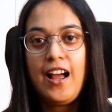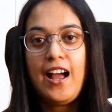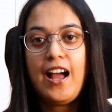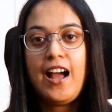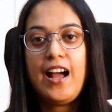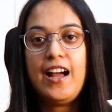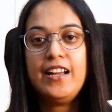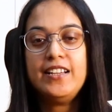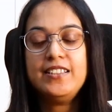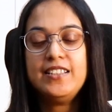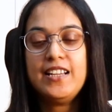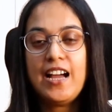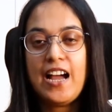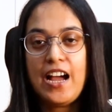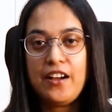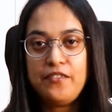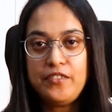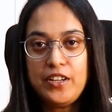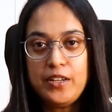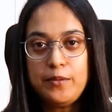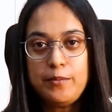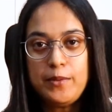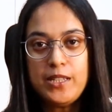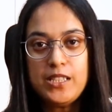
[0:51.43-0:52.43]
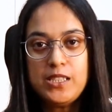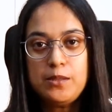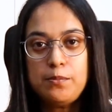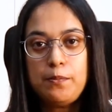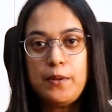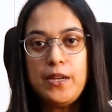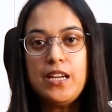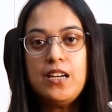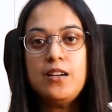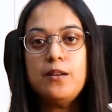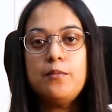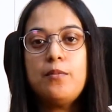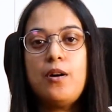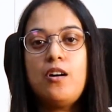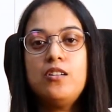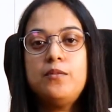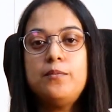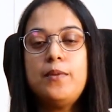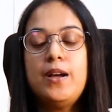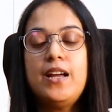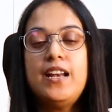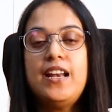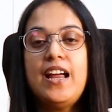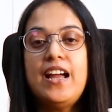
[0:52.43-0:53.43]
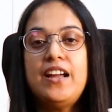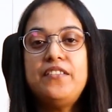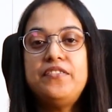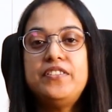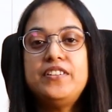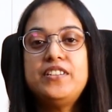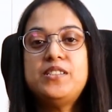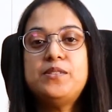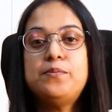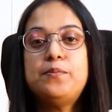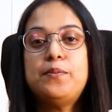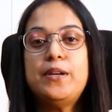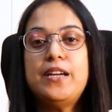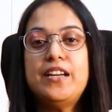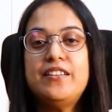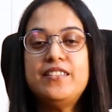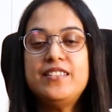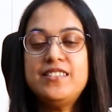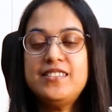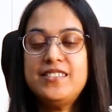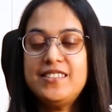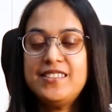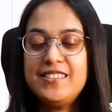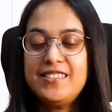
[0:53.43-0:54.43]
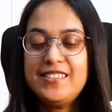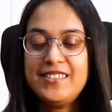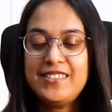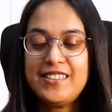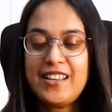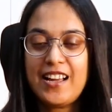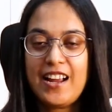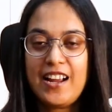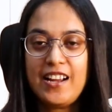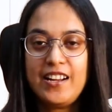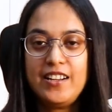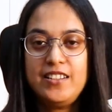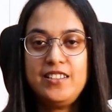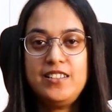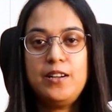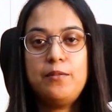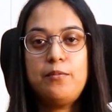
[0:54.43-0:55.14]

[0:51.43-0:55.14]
and having me speak about my life experiences and